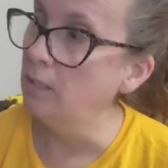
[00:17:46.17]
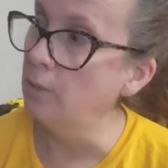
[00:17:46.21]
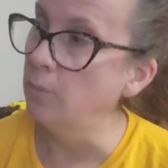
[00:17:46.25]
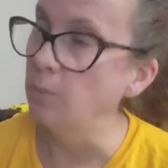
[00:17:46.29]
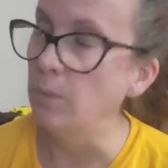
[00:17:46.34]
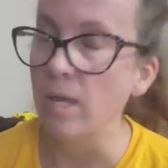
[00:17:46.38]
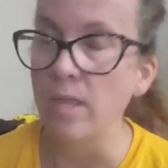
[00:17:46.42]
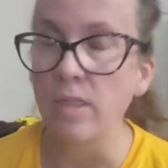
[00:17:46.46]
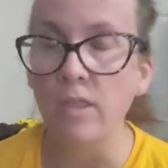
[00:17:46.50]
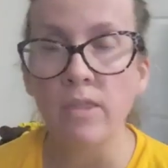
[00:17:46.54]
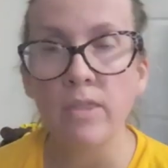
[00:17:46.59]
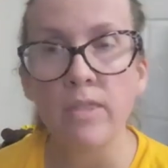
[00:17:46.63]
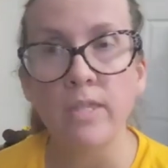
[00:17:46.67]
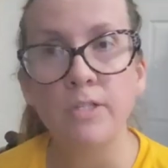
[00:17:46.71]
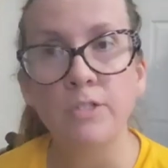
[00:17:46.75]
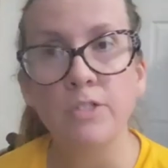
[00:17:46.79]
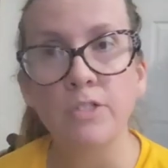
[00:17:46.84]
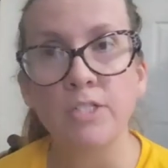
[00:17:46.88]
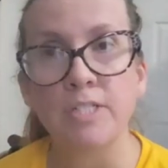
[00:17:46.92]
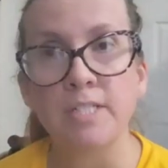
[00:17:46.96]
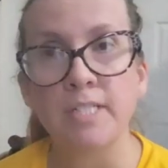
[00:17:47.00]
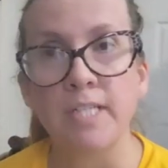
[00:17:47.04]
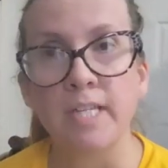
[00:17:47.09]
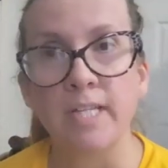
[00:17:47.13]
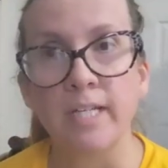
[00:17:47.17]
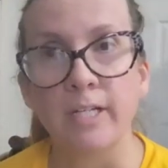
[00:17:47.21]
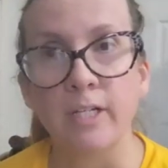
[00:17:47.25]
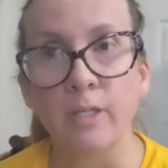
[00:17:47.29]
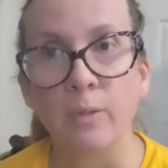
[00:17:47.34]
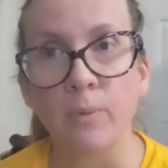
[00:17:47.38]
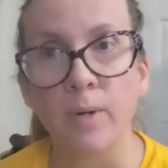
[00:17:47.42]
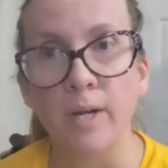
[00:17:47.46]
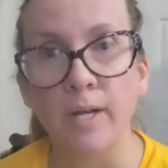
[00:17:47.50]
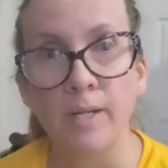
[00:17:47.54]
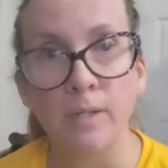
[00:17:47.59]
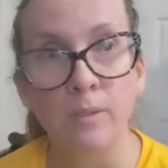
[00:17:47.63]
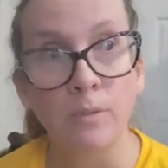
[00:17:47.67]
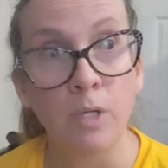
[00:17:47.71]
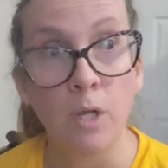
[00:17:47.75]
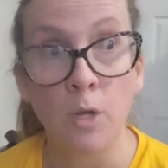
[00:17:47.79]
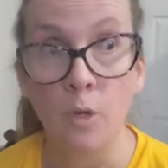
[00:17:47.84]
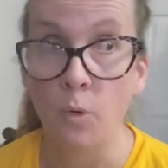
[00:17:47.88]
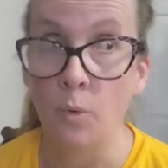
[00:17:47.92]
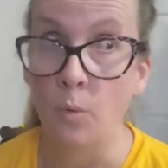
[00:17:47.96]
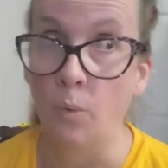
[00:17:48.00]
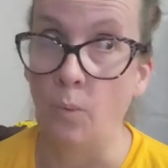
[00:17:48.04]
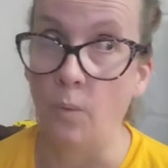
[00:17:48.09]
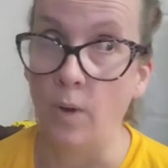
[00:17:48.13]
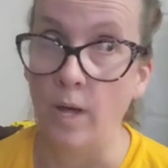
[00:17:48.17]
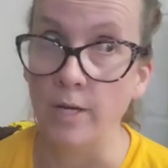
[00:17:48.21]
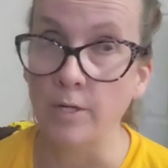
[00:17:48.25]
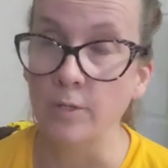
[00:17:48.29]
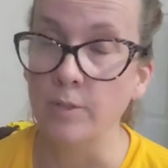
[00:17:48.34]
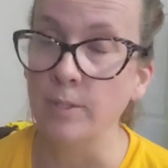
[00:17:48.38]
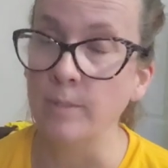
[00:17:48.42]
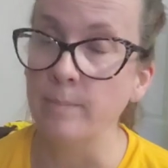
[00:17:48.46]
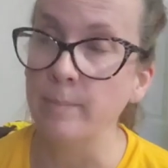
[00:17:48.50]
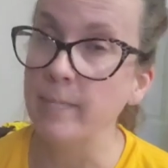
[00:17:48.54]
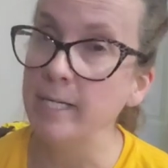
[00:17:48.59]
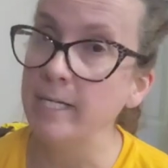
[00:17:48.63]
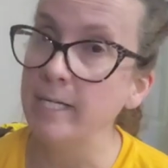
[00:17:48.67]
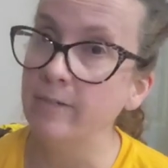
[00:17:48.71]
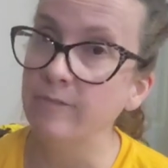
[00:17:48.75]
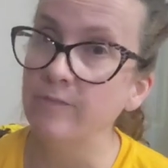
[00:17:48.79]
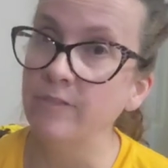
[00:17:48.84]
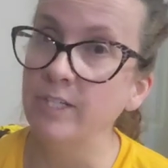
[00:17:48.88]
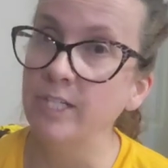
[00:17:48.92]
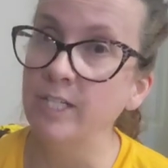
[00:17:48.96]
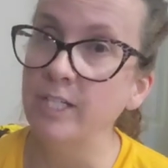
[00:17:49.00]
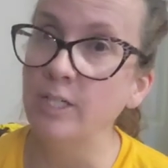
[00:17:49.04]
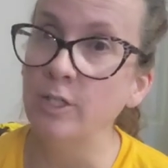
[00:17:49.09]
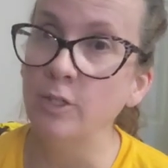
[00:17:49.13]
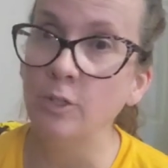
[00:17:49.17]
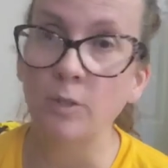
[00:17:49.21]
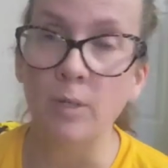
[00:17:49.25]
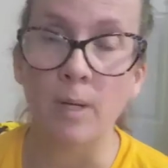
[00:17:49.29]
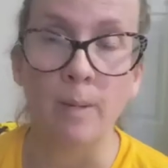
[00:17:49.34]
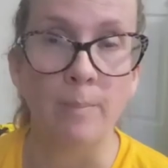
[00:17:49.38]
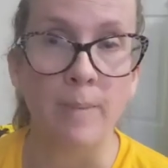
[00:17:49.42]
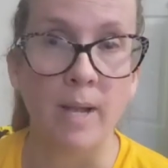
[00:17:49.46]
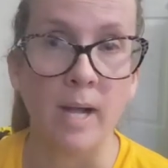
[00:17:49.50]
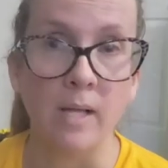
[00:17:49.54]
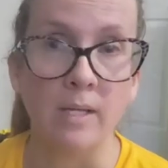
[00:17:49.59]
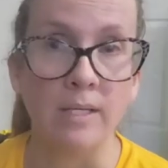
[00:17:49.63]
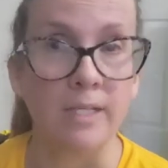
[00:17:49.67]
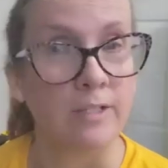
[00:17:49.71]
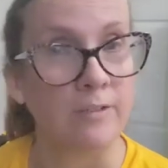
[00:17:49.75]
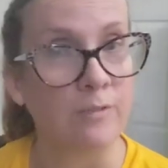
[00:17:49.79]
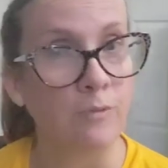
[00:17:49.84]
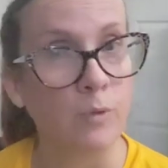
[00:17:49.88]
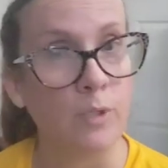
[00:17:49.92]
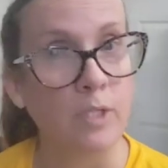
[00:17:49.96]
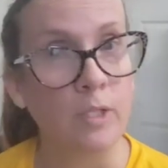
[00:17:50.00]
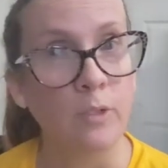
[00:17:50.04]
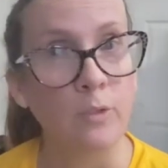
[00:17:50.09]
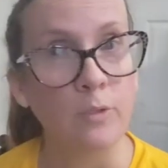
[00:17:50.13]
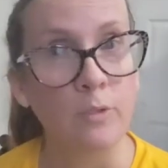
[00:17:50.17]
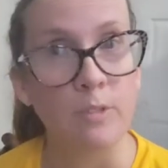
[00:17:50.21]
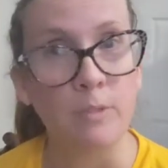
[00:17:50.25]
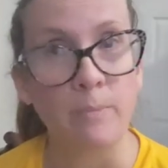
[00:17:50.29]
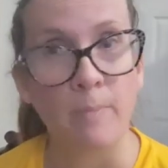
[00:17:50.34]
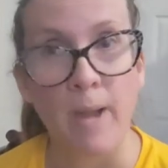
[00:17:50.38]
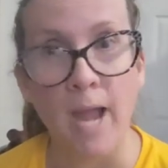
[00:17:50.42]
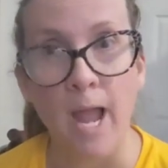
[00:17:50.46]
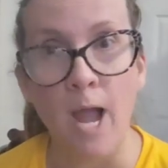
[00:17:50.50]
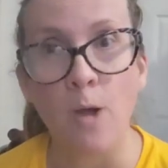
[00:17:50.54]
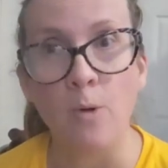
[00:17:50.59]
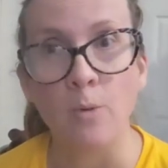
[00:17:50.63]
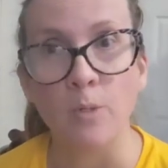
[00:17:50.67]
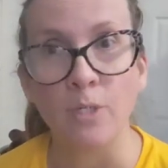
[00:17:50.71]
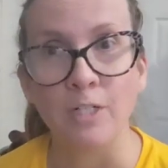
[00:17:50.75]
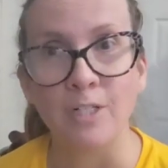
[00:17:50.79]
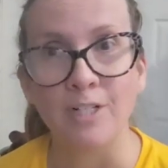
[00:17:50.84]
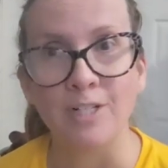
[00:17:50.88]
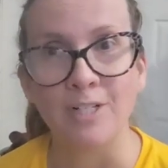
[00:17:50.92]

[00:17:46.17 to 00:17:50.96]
rather than just sitting around, why don't I make a video about if we lose power?